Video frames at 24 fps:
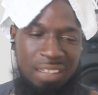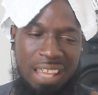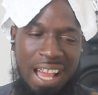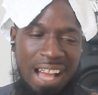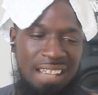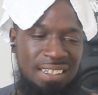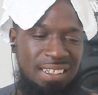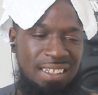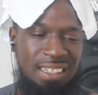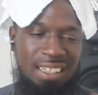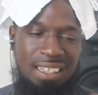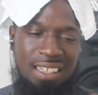
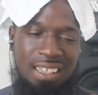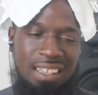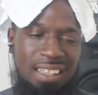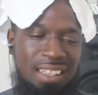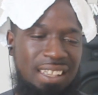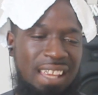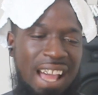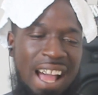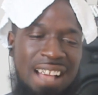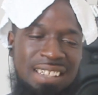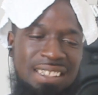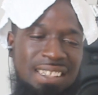Gassy.
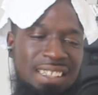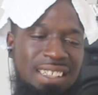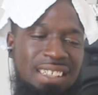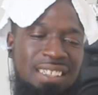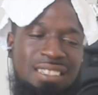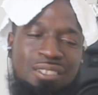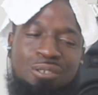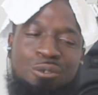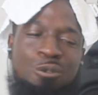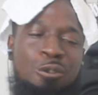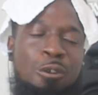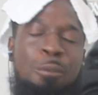
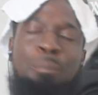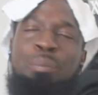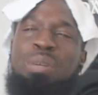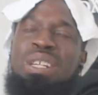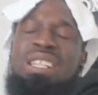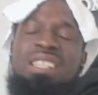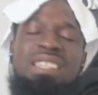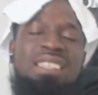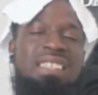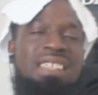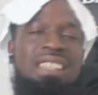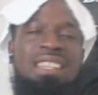Skore
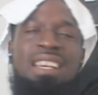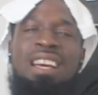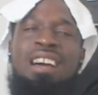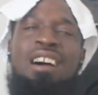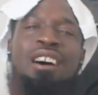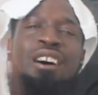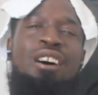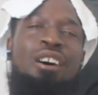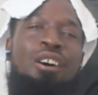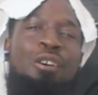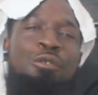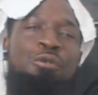Beezy.
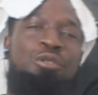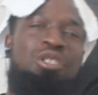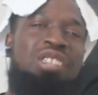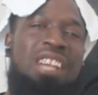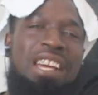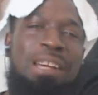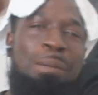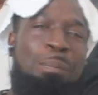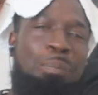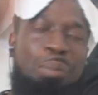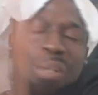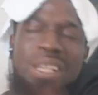
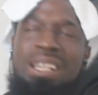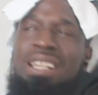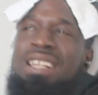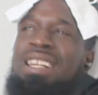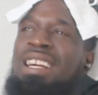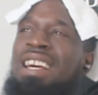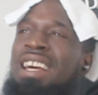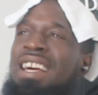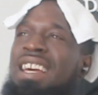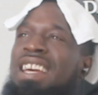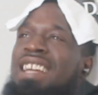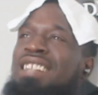
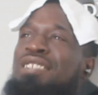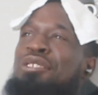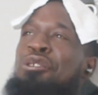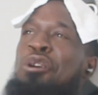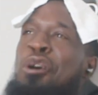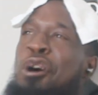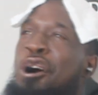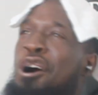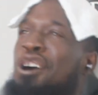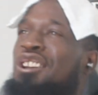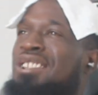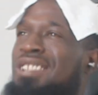OJB is
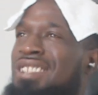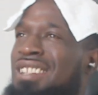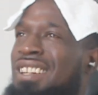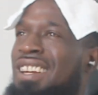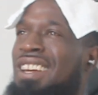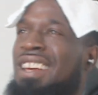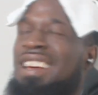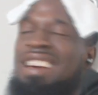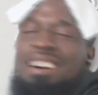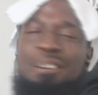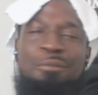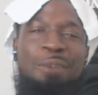hot.
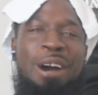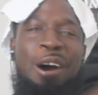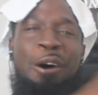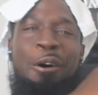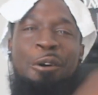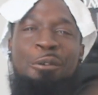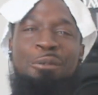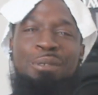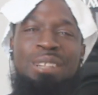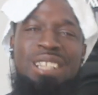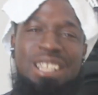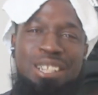We're
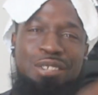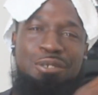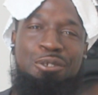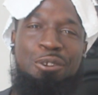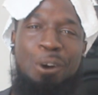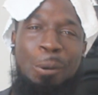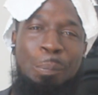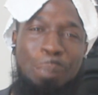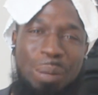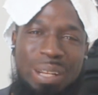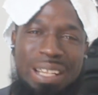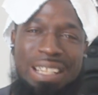only
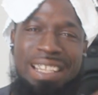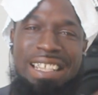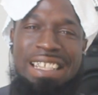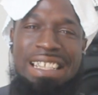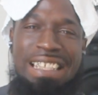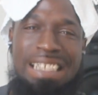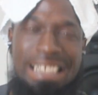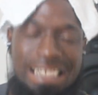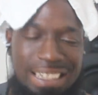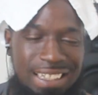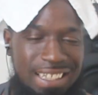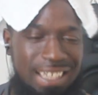dropping
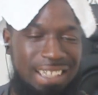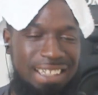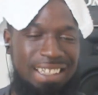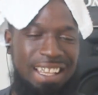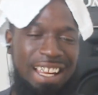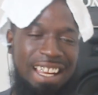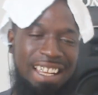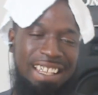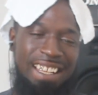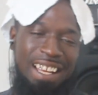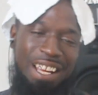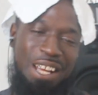heat
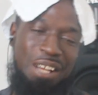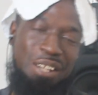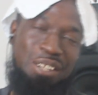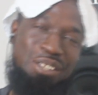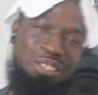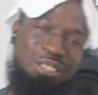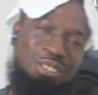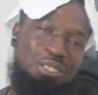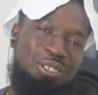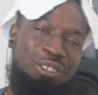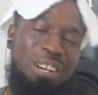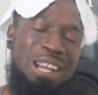today.
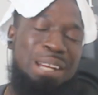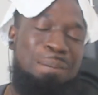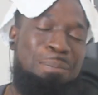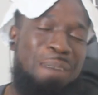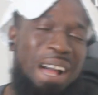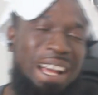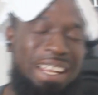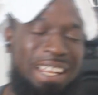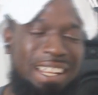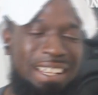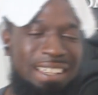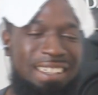Straight
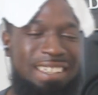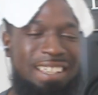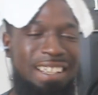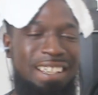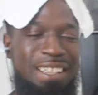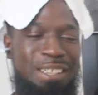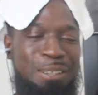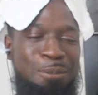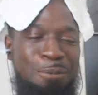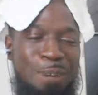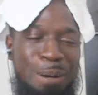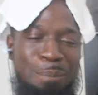back into
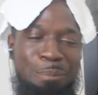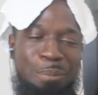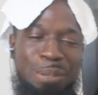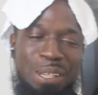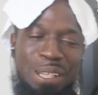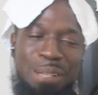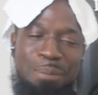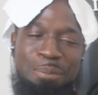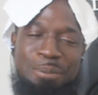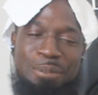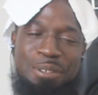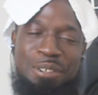this one,
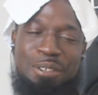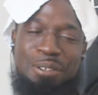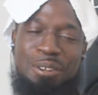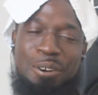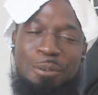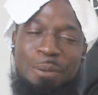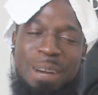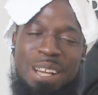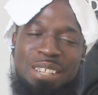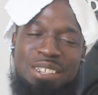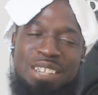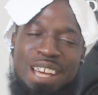people. You
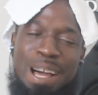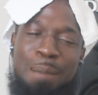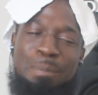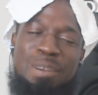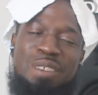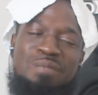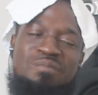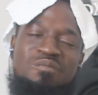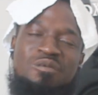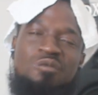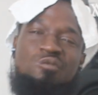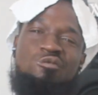know where it's
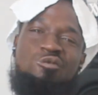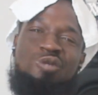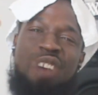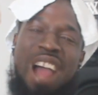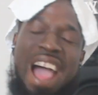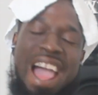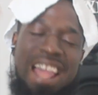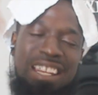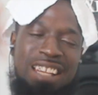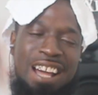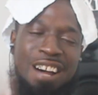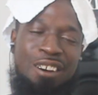coming.
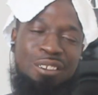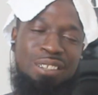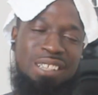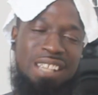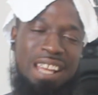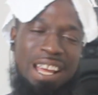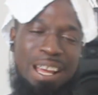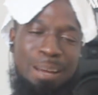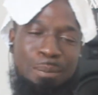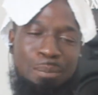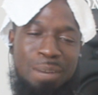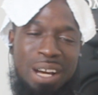Right down
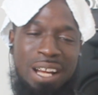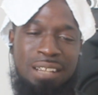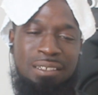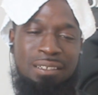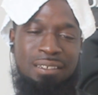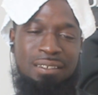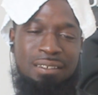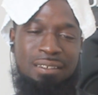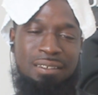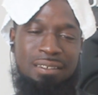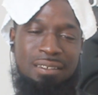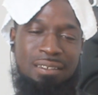there,
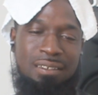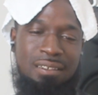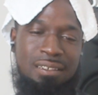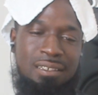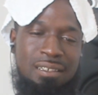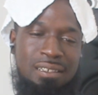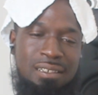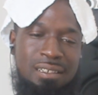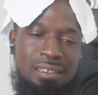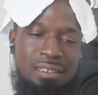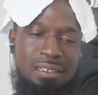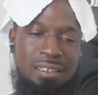
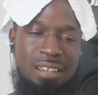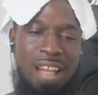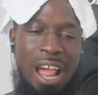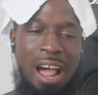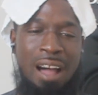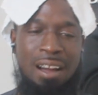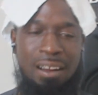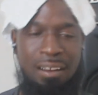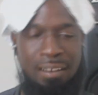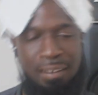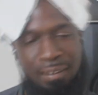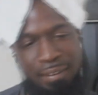
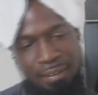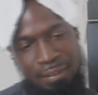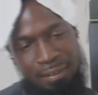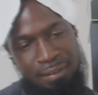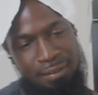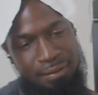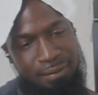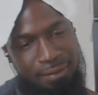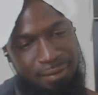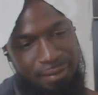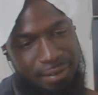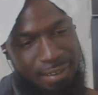
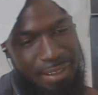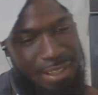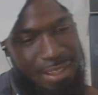man.